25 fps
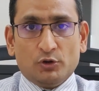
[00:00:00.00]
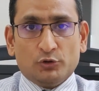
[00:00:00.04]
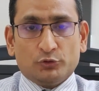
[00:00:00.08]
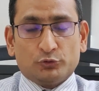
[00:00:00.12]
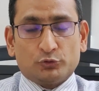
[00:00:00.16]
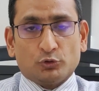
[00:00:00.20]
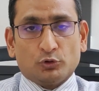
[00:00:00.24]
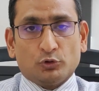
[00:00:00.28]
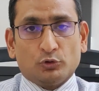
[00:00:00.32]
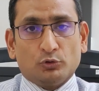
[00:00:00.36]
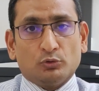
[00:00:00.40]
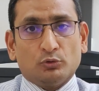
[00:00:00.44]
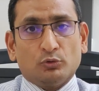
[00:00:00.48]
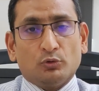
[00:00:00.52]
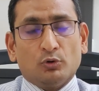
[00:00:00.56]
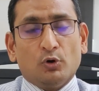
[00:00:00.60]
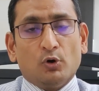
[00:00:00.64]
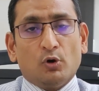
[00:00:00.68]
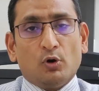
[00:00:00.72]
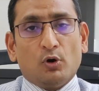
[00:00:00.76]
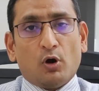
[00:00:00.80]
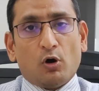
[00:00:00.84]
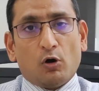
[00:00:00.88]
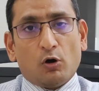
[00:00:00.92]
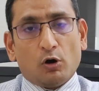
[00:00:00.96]
So
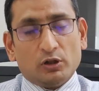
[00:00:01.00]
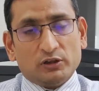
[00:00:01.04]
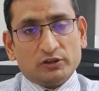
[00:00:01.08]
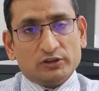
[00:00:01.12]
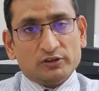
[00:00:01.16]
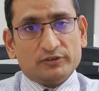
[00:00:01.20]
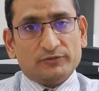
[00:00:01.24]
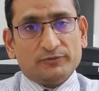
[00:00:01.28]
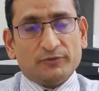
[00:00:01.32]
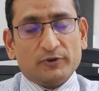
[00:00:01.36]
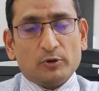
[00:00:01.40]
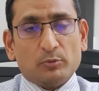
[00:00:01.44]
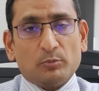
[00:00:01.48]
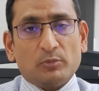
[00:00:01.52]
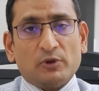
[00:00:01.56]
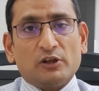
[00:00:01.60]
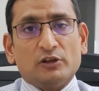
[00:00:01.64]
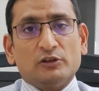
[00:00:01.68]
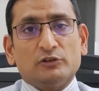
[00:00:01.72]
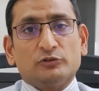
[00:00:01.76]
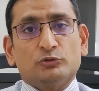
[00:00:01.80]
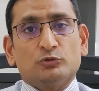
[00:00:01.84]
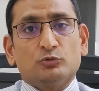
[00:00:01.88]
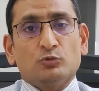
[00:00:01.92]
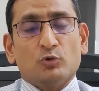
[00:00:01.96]
all these
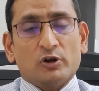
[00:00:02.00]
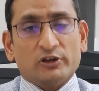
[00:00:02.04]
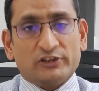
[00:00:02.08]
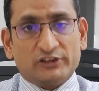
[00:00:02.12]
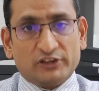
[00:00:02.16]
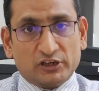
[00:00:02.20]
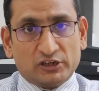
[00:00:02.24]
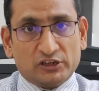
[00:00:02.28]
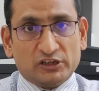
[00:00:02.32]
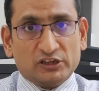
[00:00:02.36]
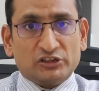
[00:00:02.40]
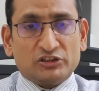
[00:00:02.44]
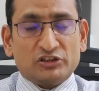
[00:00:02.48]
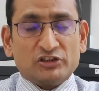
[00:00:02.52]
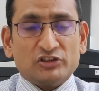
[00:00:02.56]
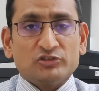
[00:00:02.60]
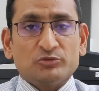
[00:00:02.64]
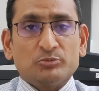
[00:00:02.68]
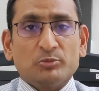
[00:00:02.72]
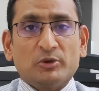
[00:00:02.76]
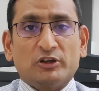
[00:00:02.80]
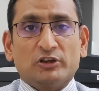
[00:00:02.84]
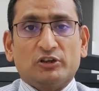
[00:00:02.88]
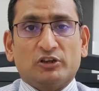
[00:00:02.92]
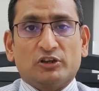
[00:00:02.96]
females who are taking
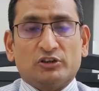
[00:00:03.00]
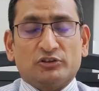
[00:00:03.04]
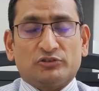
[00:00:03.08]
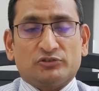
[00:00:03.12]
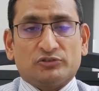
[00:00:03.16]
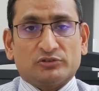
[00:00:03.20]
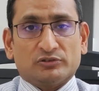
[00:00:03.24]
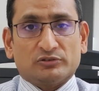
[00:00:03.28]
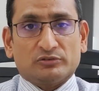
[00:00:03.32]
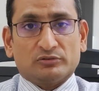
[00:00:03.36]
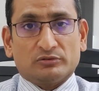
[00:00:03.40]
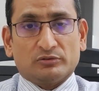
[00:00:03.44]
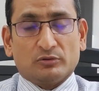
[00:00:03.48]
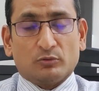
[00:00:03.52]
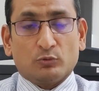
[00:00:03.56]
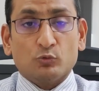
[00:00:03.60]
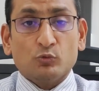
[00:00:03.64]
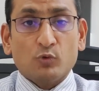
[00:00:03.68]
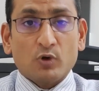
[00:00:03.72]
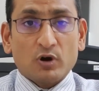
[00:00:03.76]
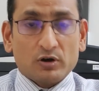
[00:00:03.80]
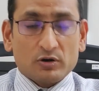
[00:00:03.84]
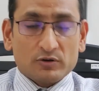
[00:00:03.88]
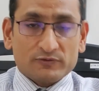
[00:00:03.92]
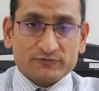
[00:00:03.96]
these medication,
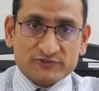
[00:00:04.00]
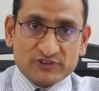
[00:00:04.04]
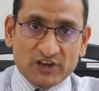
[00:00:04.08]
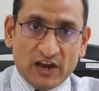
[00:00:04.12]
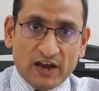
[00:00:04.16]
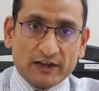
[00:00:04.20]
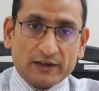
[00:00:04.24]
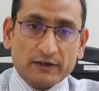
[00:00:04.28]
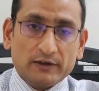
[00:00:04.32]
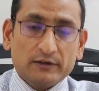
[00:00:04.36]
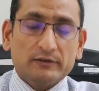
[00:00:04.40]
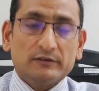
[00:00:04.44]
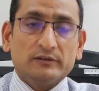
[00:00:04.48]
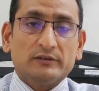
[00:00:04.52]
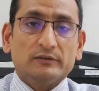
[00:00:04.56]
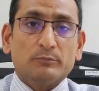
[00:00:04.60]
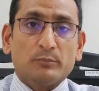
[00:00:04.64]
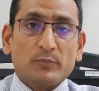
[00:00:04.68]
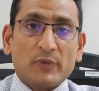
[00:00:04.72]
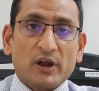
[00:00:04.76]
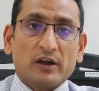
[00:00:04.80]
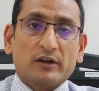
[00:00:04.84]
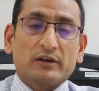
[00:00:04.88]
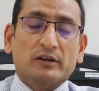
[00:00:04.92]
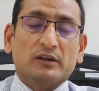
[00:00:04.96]
who are of
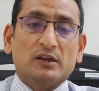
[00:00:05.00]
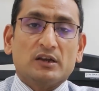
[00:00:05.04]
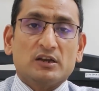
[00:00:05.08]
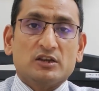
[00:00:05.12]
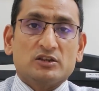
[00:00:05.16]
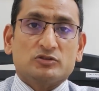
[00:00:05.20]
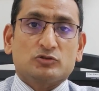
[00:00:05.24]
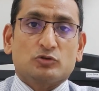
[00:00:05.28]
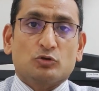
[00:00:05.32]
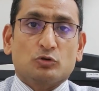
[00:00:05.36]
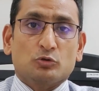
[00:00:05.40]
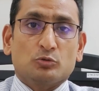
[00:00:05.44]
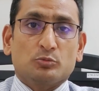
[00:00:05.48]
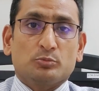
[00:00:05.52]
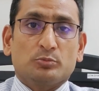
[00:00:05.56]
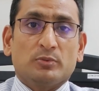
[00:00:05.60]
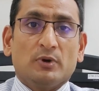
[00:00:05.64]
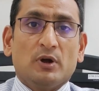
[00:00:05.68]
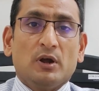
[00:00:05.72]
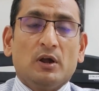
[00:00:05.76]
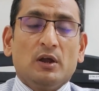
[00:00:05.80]
childbearing age group,